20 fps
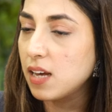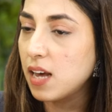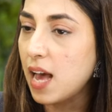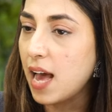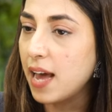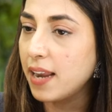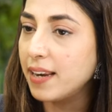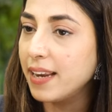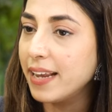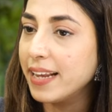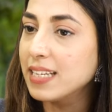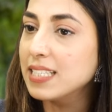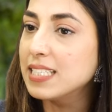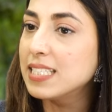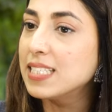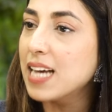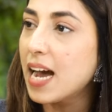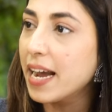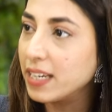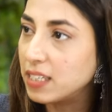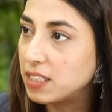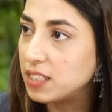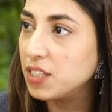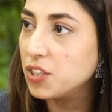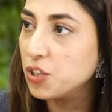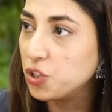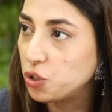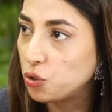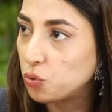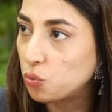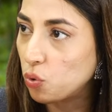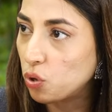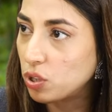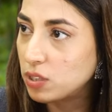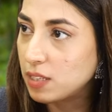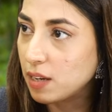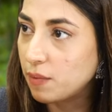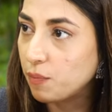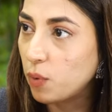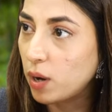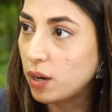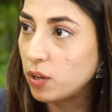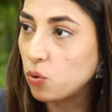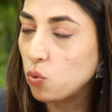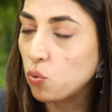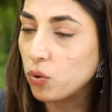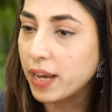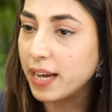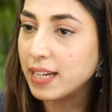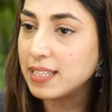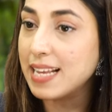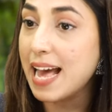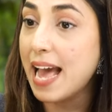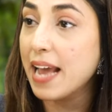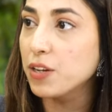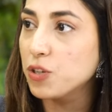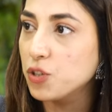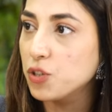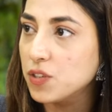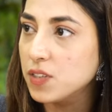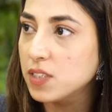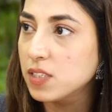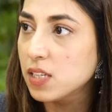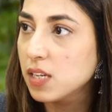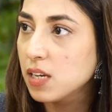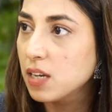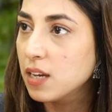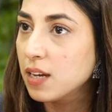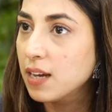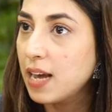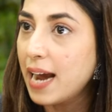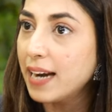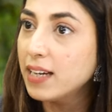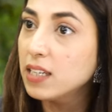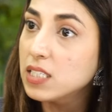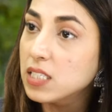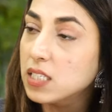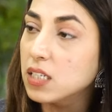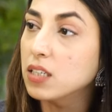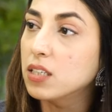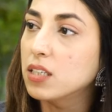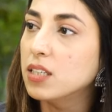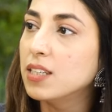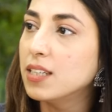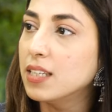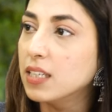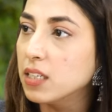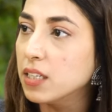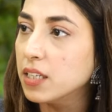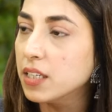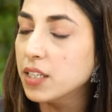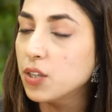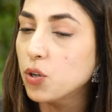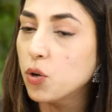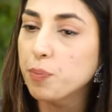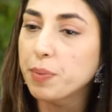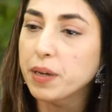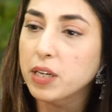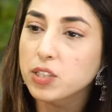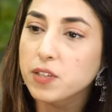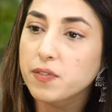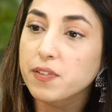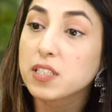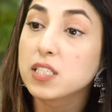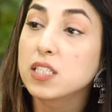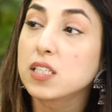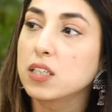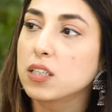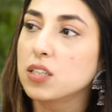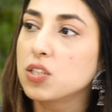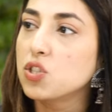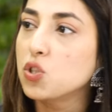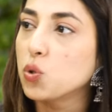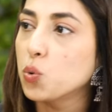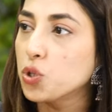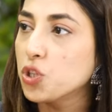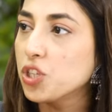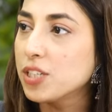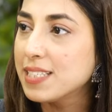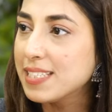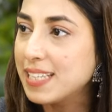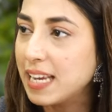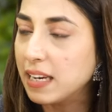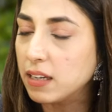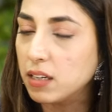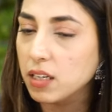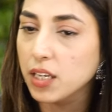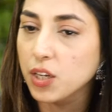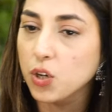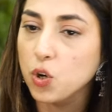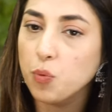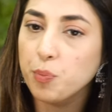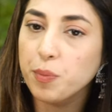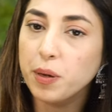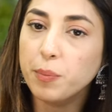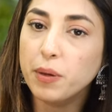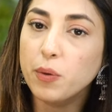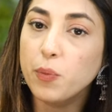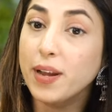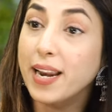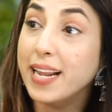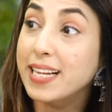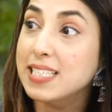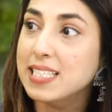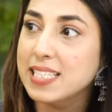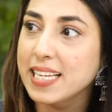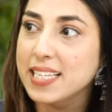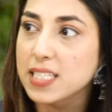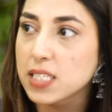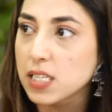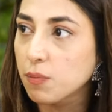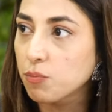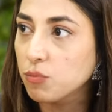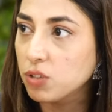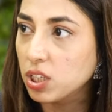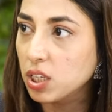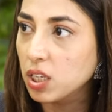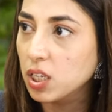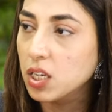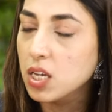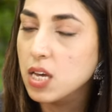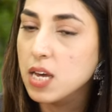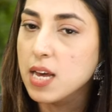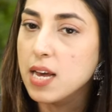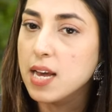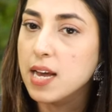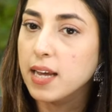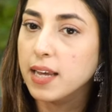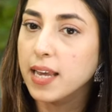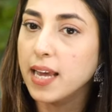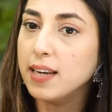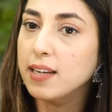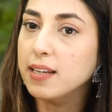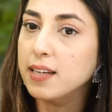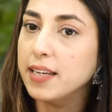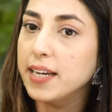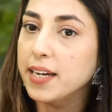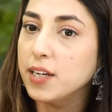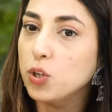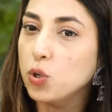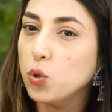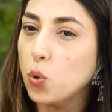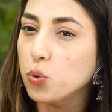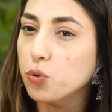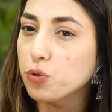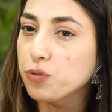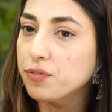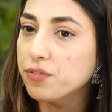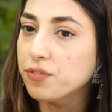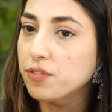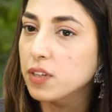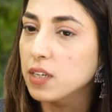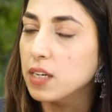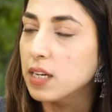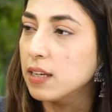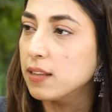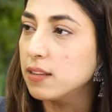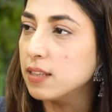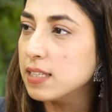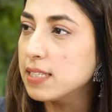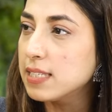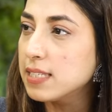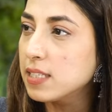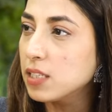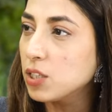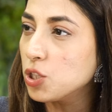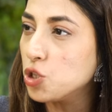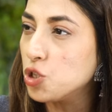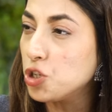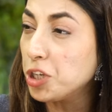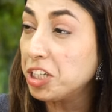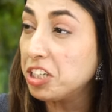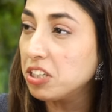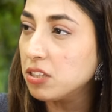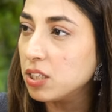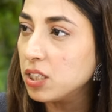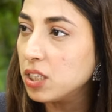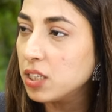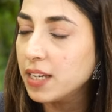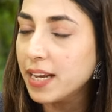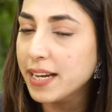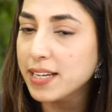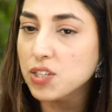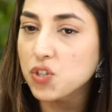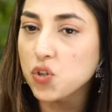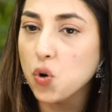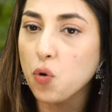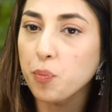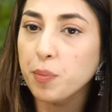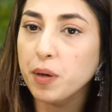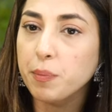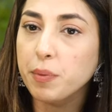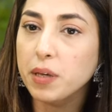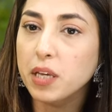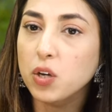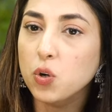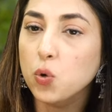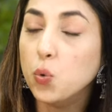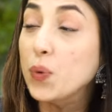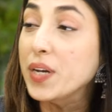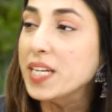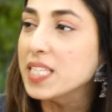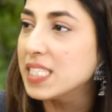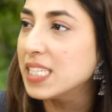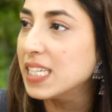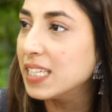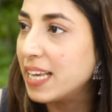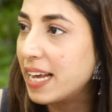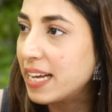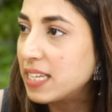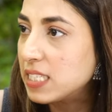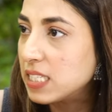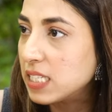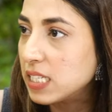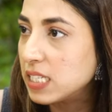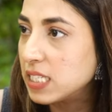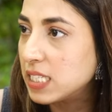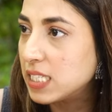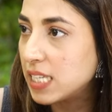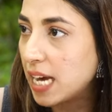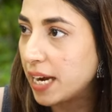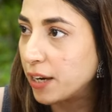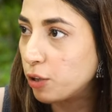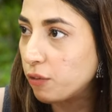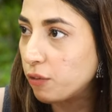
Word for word: an anxiety issue or someone who gets anxious at a certain degree or because of a certain social setting, or maybe when I say something can create a lot of this jitteriness or maybe queasiness inside